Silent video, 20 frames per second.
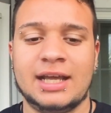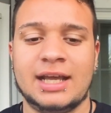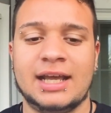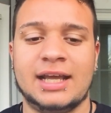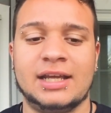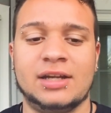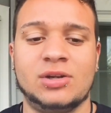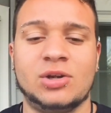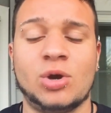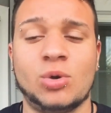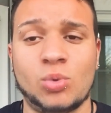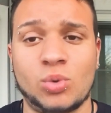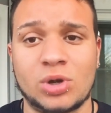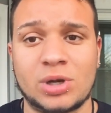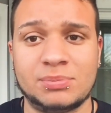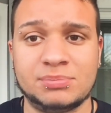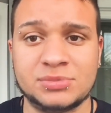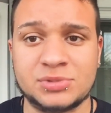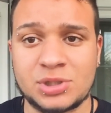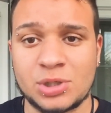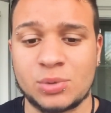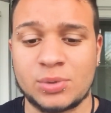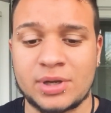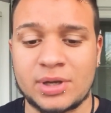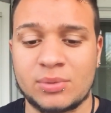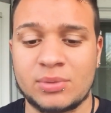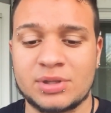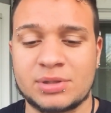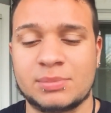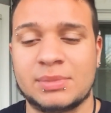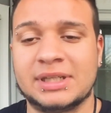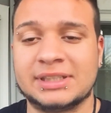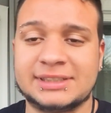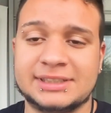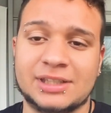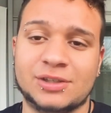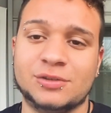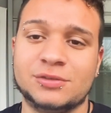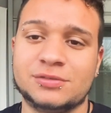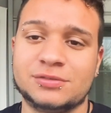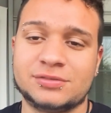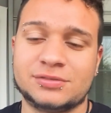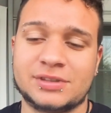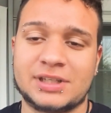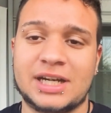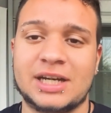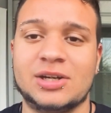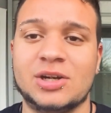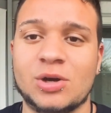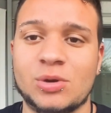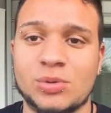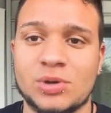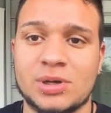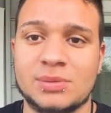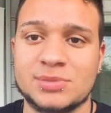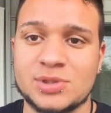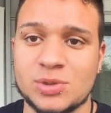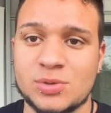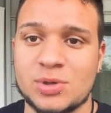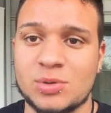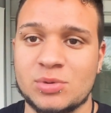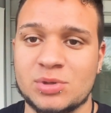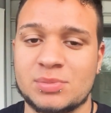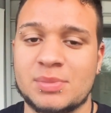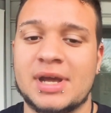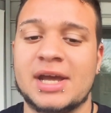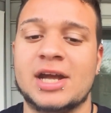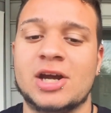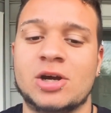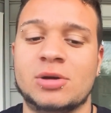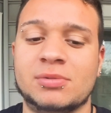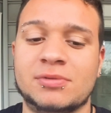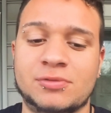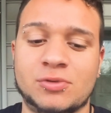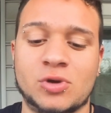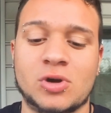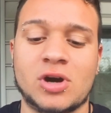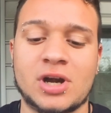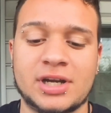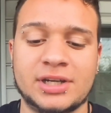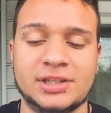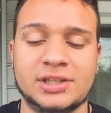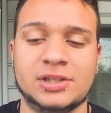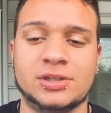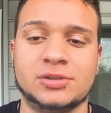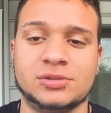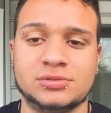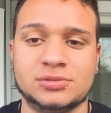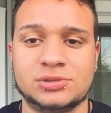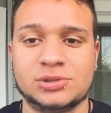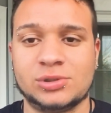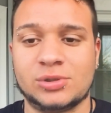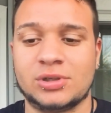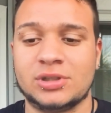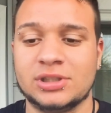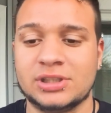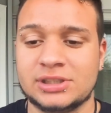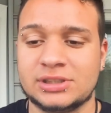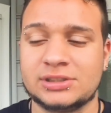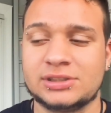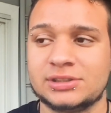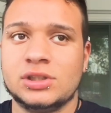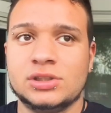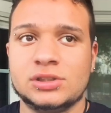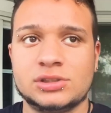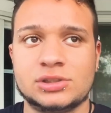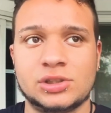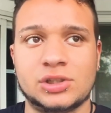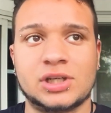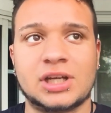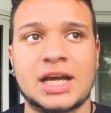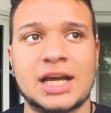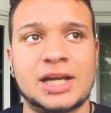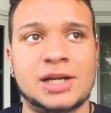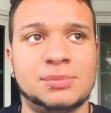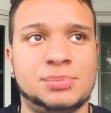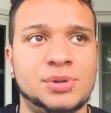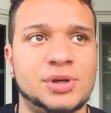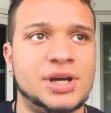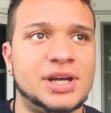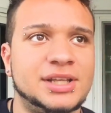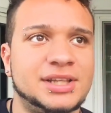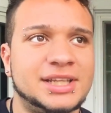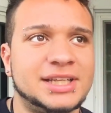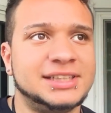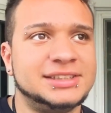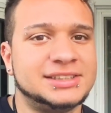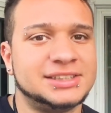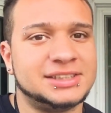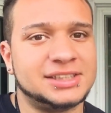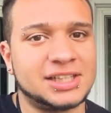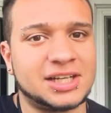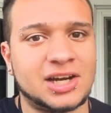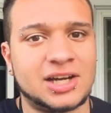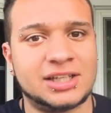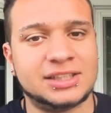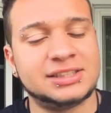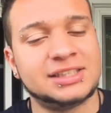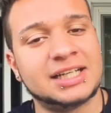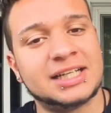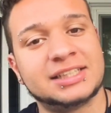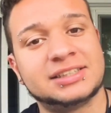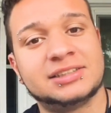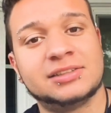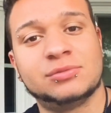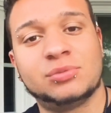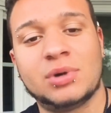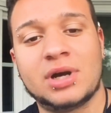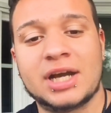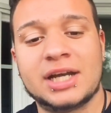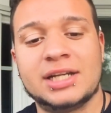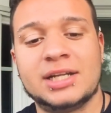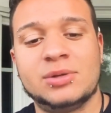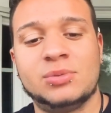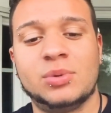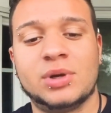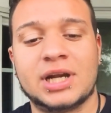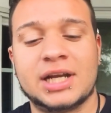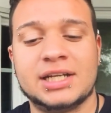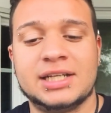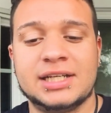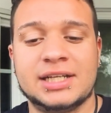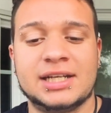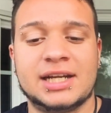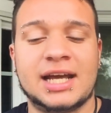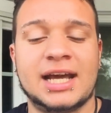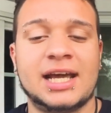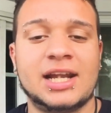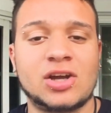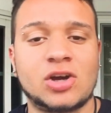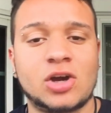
and know what I'm doing with myself and to know what I'm doing with my hair before I, do all this. So to kind of put things in the context of why I did what I did, I had a